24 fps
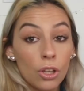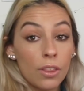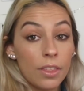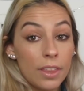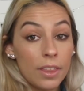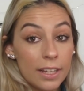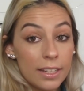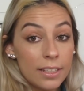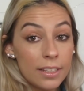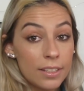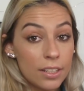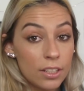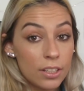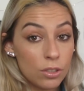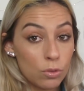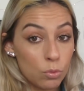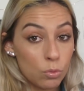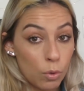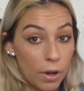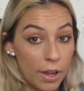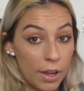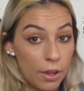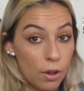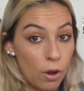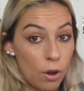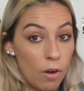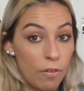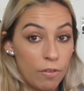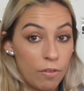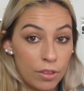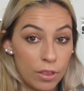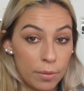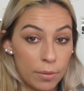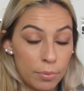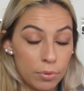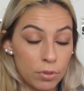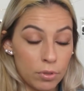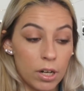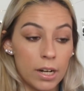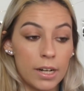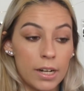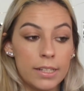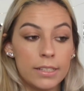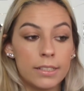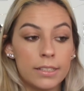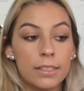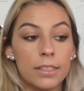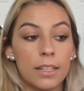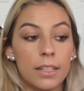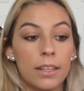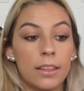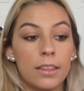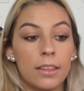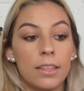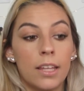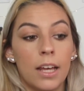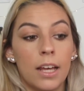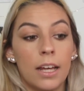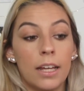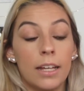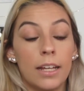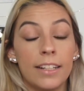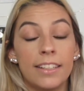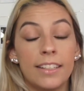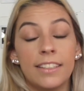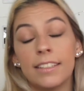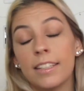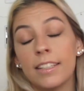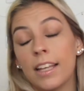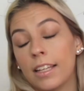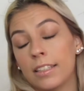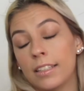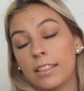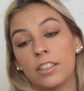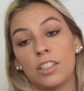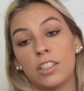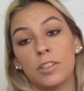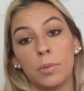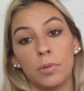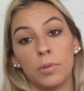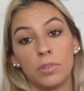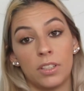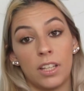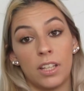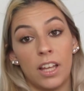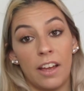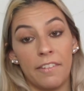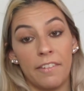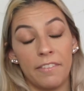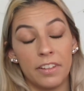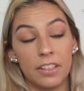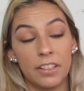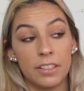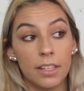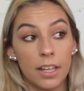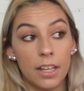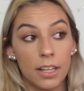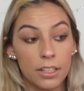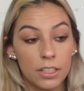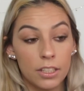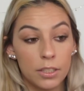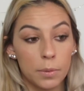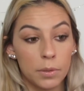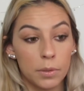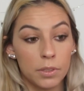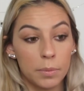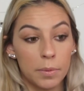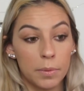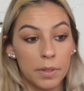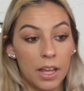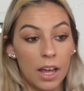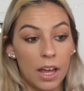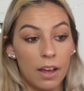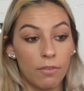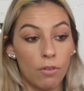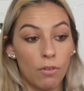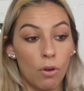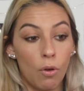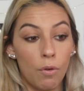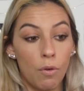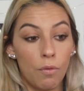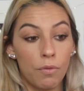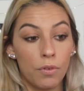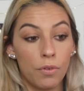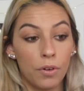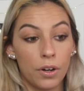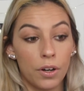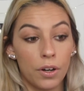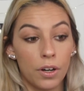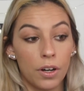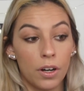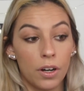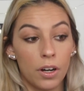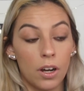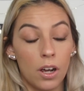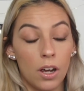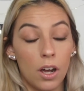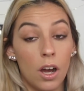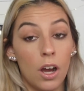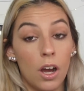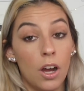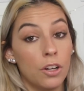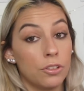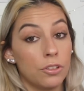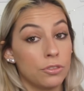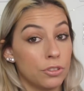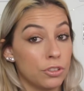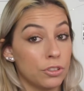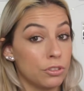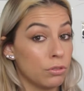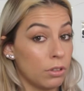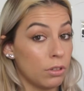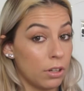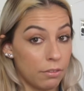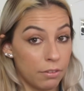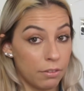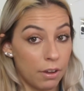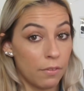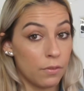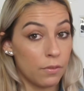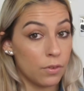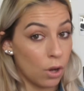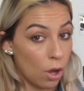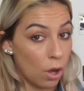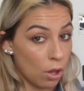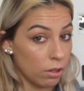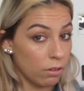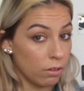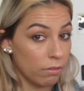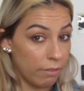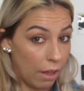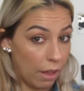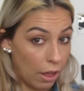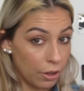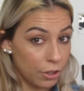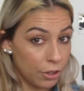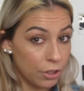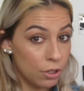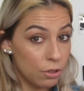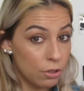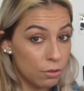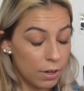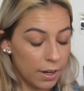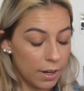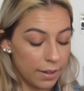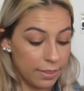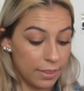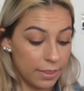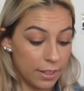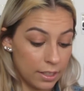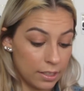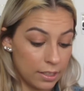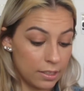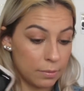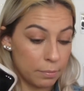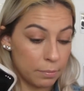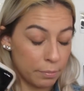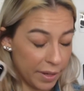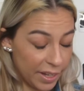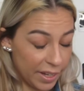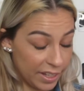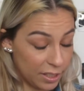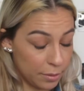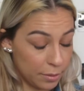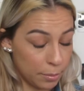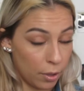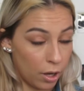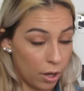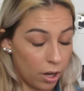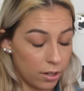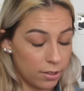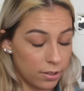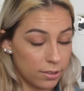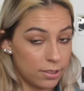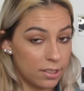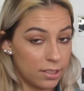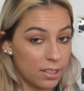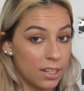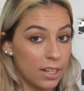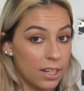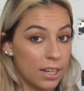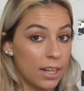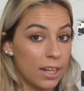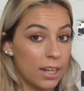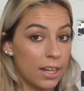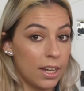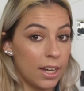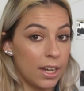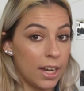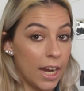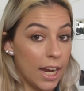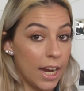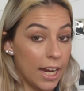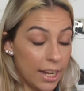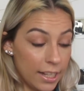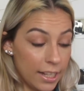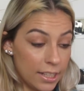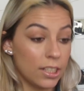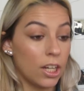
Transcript: this is way over the price that it says it's supposed to have. It says it's supposed to have over $125 value in this base box and it's